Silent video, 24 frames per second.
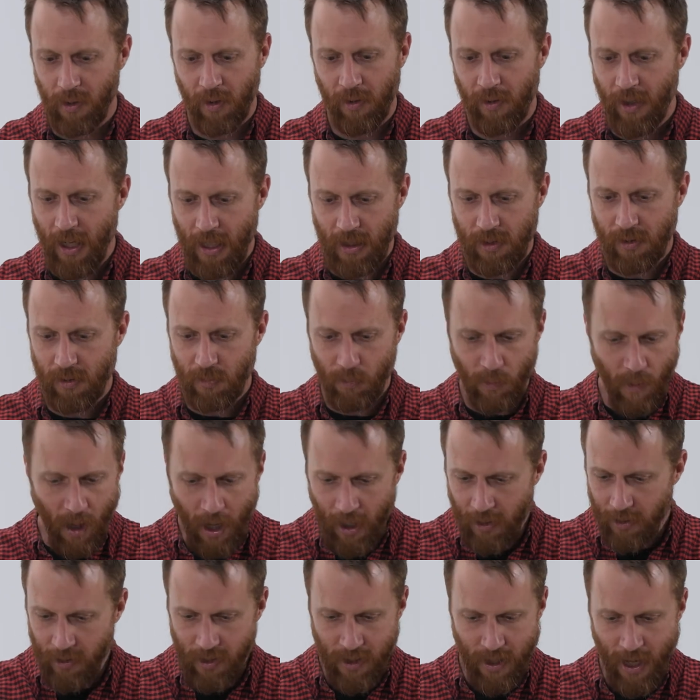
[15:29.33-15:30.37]
that's
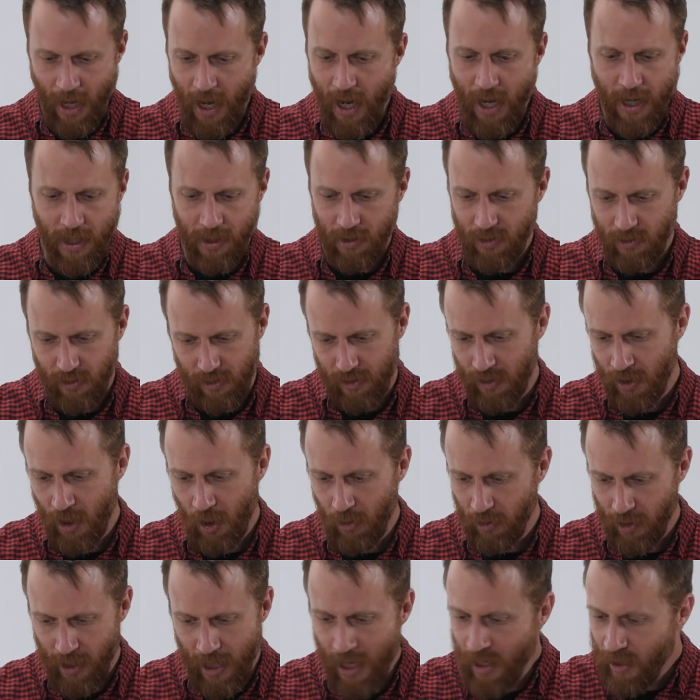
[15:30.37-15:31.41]
modern day, it's,
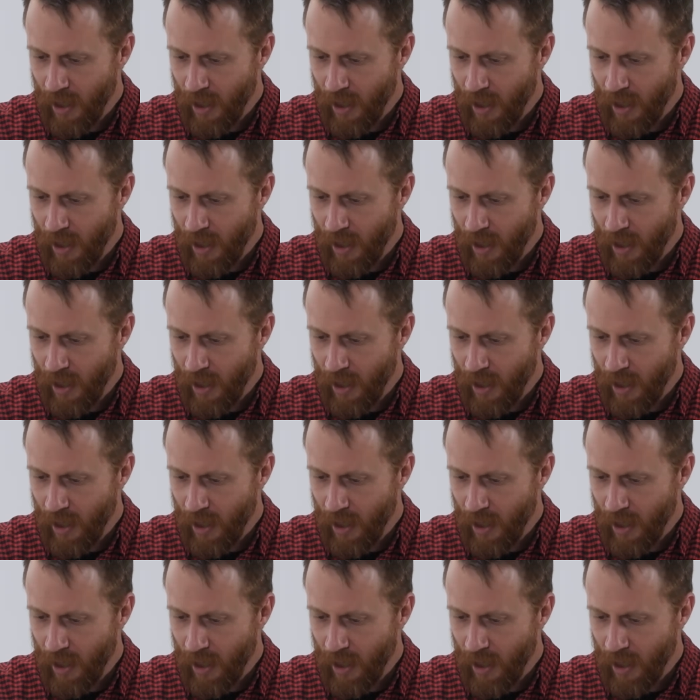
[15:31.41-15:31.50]
in